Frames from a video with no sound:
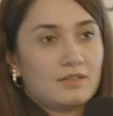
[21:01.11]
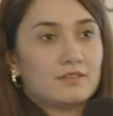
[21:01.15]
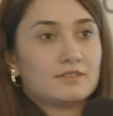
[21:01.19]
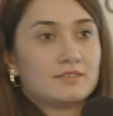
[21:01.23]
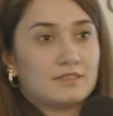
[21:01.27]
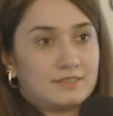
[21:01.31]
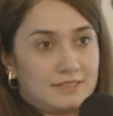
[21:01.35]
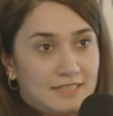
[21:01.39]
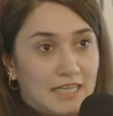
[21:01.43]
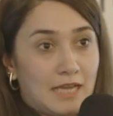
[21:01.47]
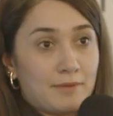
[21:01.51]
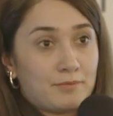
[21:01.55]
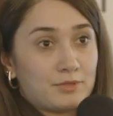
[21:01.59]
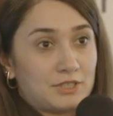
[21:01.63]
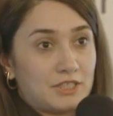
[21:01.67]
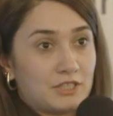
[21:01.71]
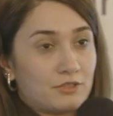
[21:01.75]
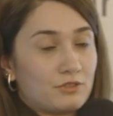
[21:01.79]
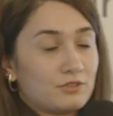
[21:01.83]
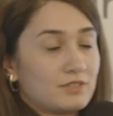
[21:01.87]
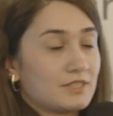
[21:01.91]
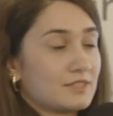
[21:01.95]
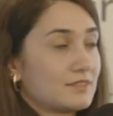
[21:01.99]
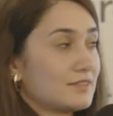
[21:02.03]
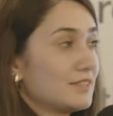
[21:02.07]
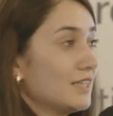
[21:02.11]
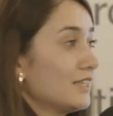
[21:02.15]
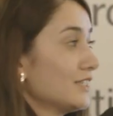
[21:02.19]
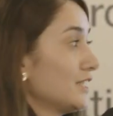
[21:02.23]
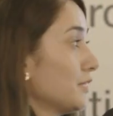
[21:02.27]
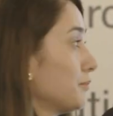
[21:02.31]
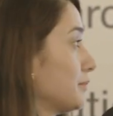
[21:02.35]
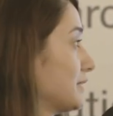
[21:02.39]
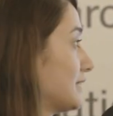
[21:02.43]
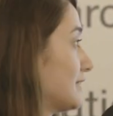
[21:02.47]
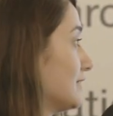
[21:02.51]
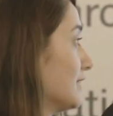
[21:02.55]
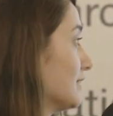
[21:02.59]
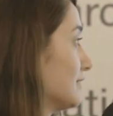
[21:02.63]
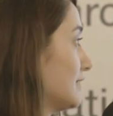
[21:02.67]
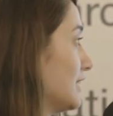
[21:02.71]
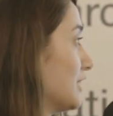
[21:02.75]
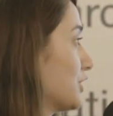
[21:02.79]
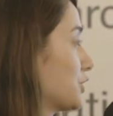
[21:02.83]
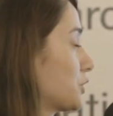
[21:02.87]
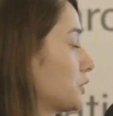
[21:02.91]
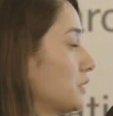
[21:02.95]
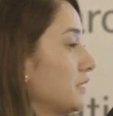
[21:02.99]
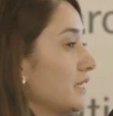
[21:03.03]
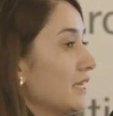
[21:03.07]
the cybersecurity startup, is not
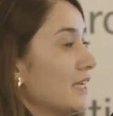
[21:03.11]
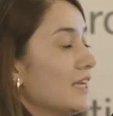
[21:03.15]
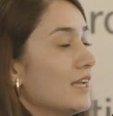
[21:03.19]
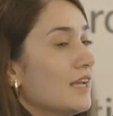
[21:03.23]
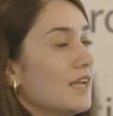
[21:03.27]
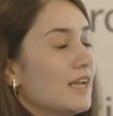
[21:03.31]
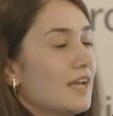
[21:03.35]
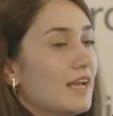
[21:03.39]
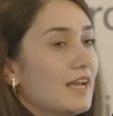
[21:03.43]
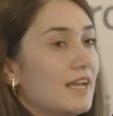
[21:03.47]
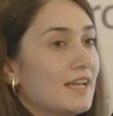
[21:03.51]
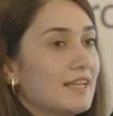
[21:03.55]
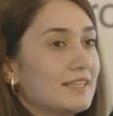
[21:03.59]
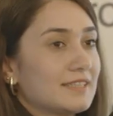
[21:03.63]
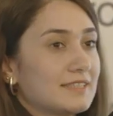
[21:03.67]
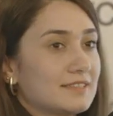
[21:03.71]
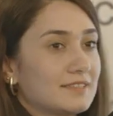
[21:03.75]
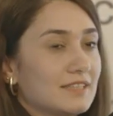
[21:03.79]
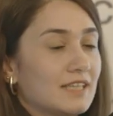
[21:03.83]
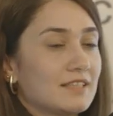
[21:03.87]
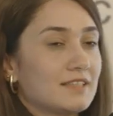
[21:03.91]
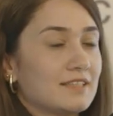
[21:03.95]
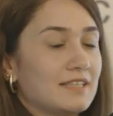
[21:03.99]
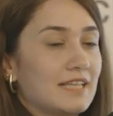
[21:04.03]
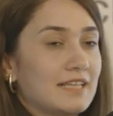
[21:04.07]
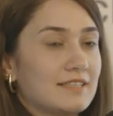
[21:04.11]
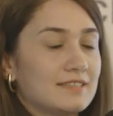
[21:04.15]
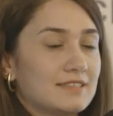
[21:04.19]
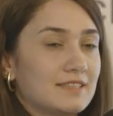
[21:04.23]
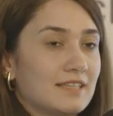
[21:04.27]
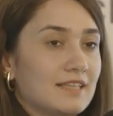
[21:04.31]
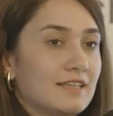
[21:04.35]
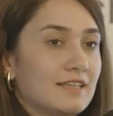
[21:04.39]
actually started as